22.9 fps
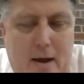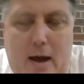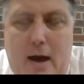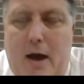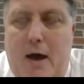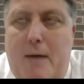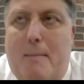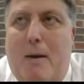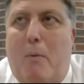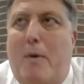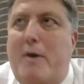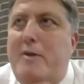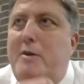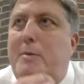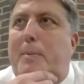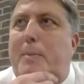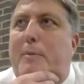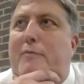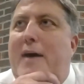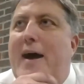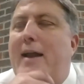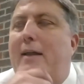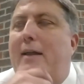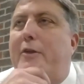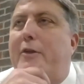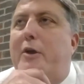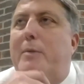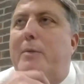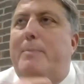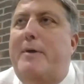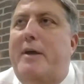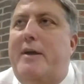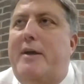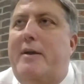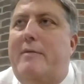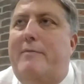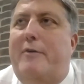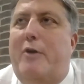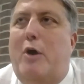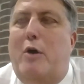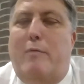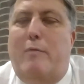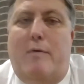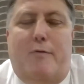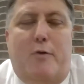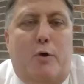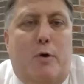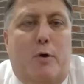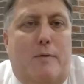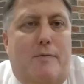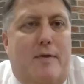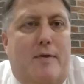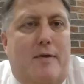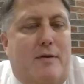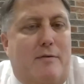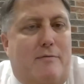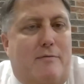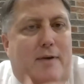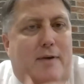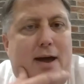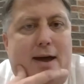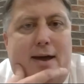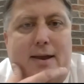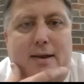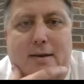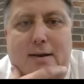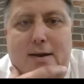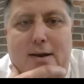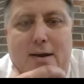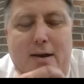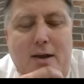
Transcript: I wanted to provide a little bit of an overview of this event.